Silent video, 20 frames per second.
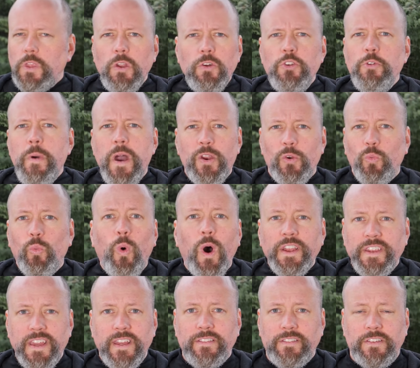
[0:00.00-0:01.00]
no matter
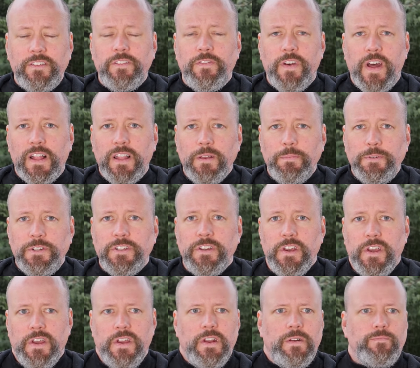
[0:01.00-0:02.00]
what gets developed,
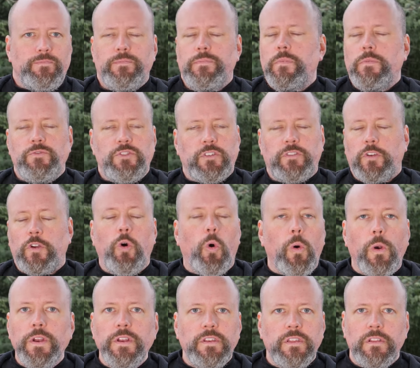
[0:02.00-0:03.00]
just
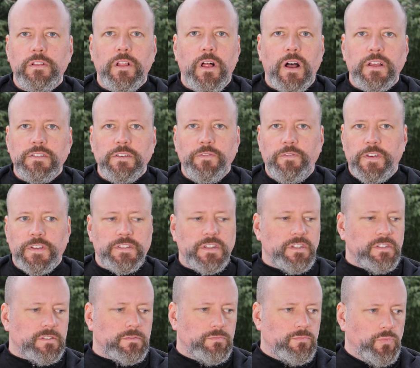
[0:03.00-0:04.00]
according to the laws of
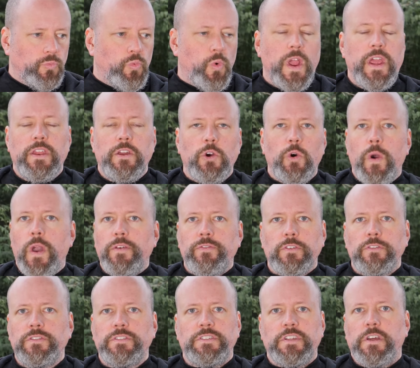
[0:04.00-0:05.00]
physics, radio waves
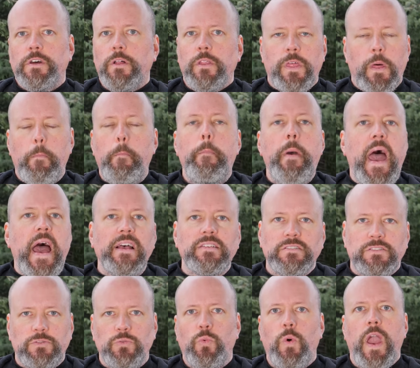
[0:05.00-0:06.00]
are still the
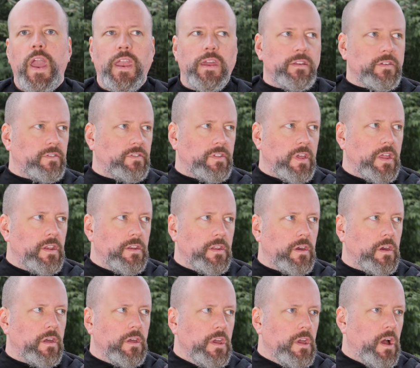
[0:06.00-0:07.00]
best way to send
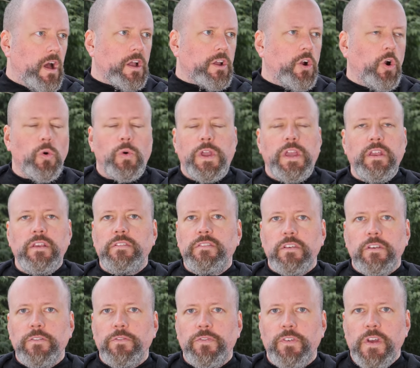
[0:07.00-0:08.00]
a, a
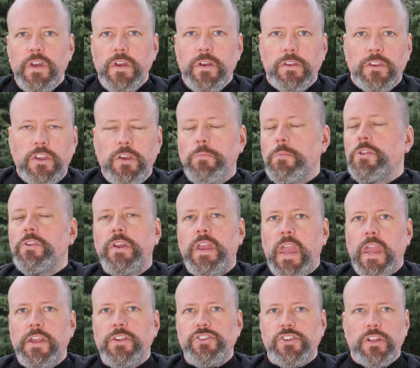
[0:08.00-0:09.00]
cohesive
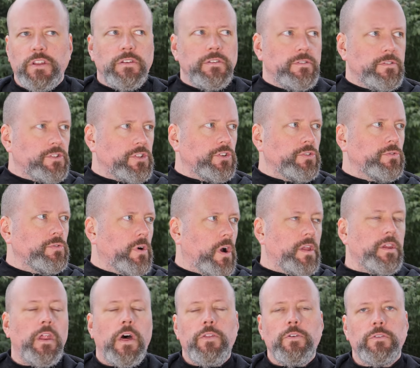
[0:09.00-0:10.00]
communication to
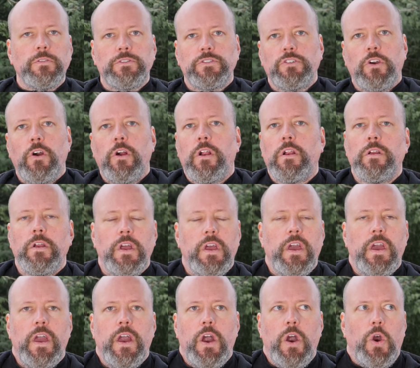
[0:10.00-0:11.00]
another star.
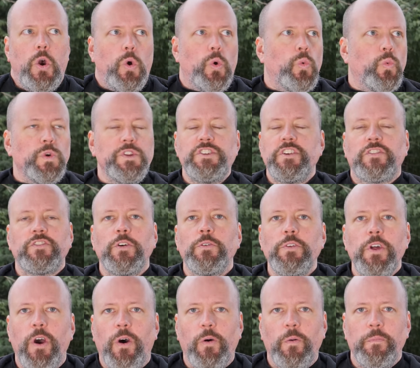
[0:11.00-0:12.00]
We just
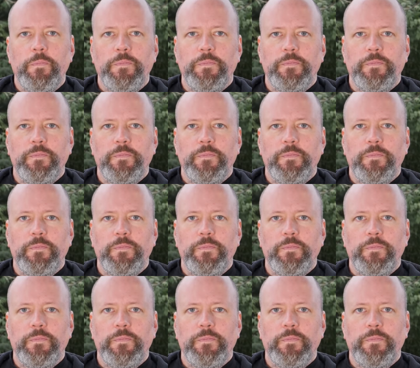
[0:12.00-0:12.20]
don't know.